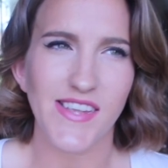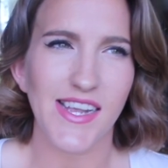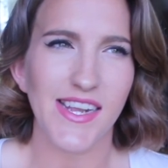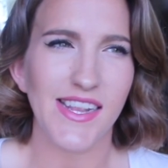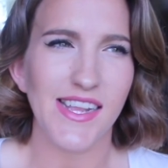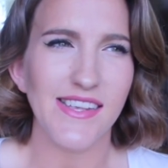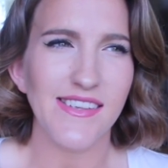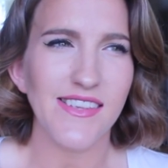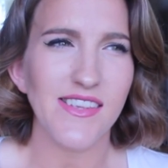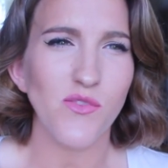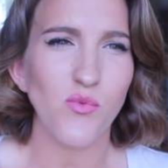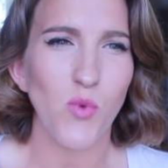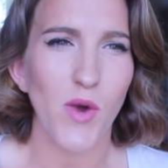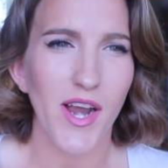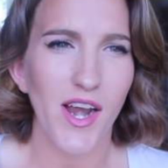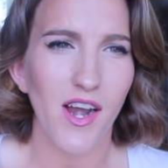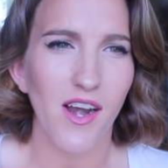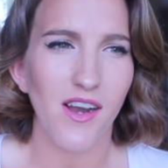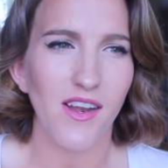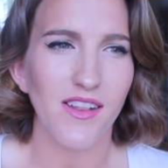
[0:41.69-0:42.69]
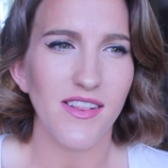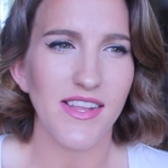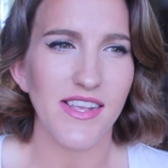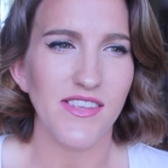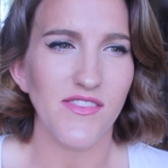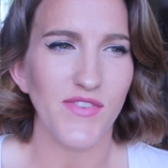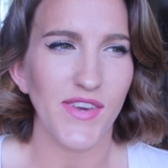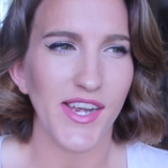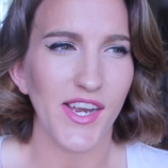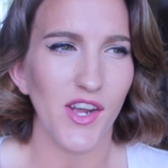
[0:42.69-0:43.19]
Like this is where
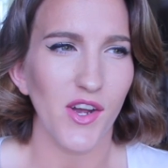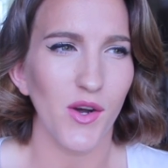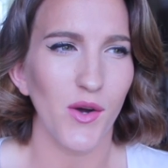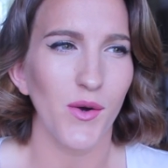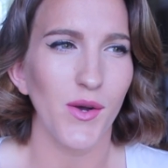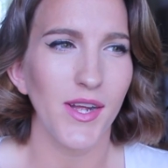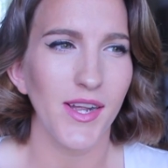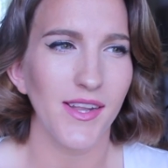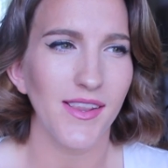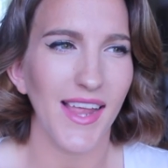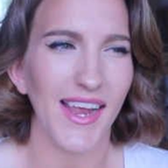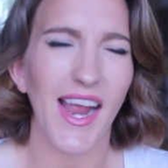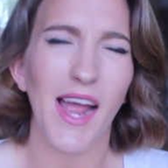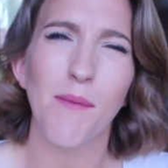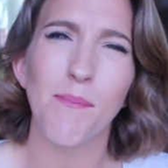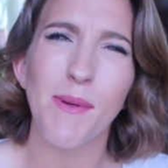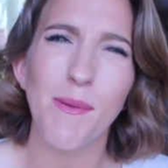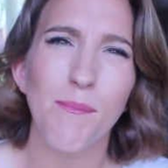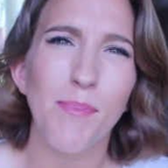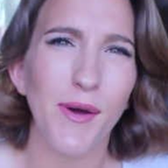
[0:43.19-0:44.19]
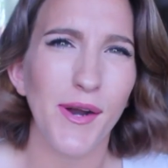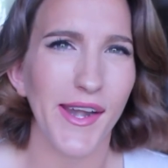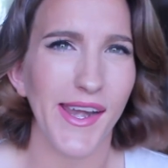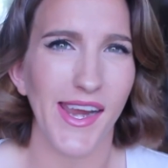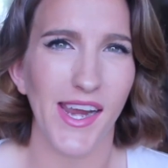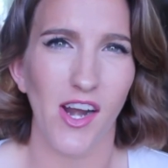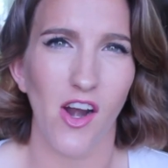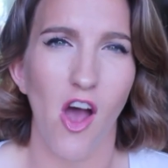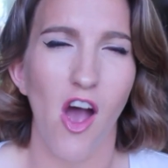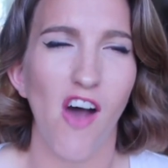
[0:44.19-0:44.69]
this video, like I've been
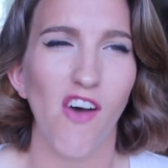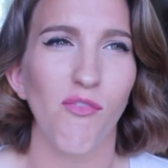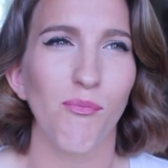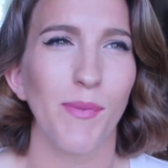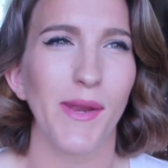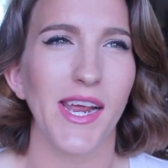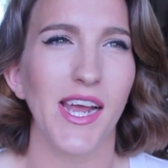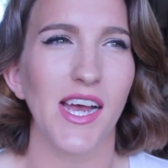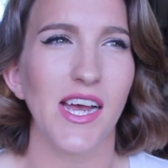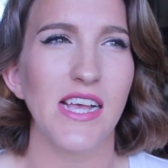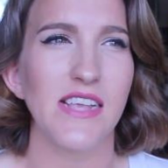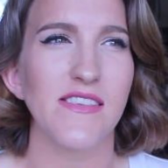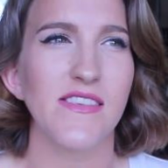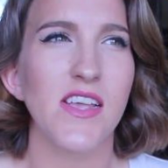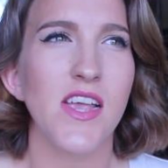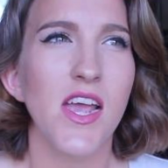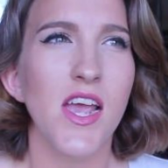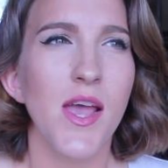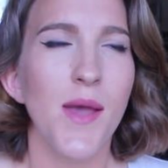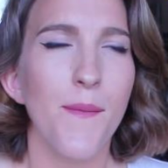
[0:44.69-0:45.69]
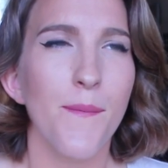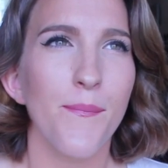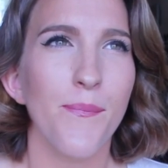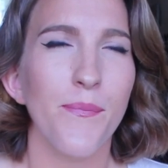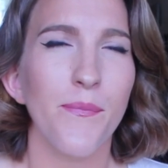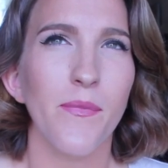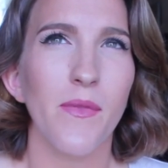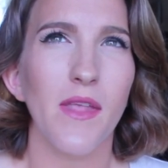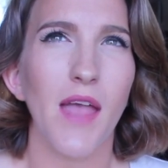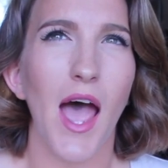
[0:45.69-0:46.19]
putting it off because
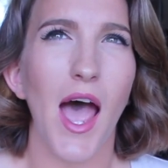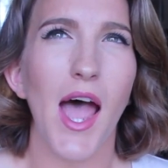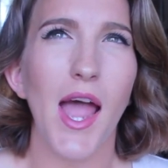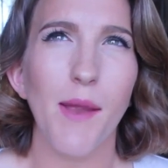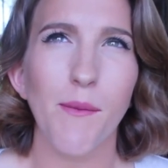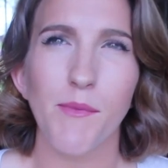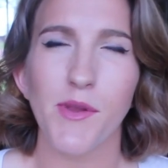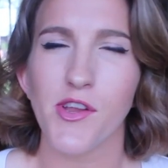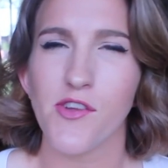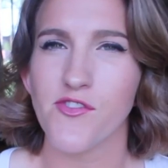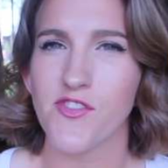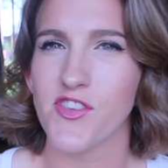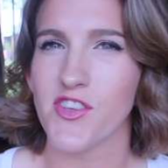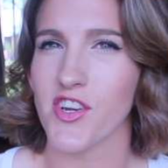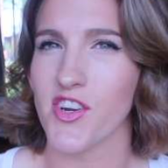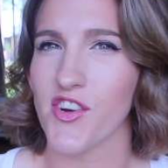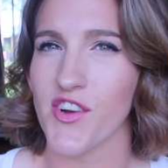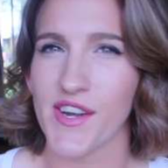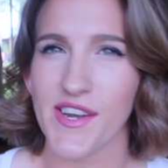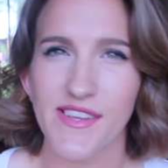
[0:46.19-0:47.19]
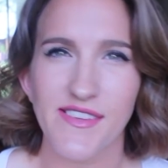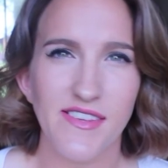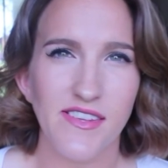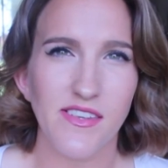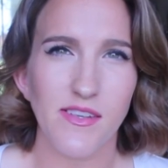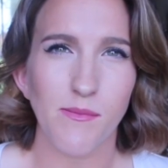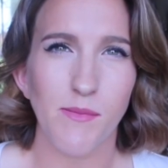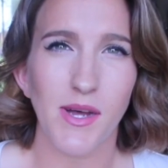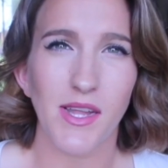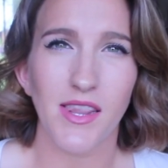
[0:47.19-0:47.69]
I'm used to
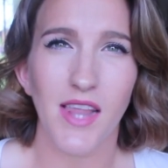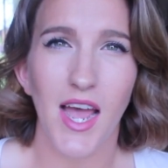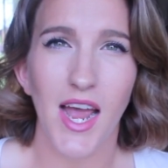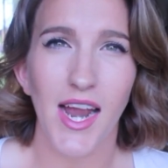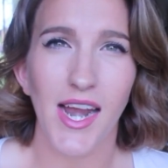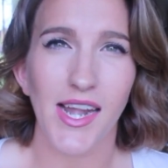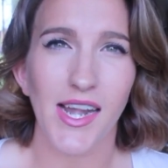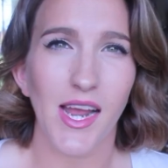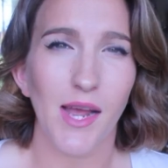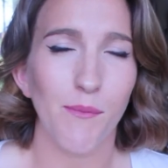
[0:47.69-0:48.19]
criticism online.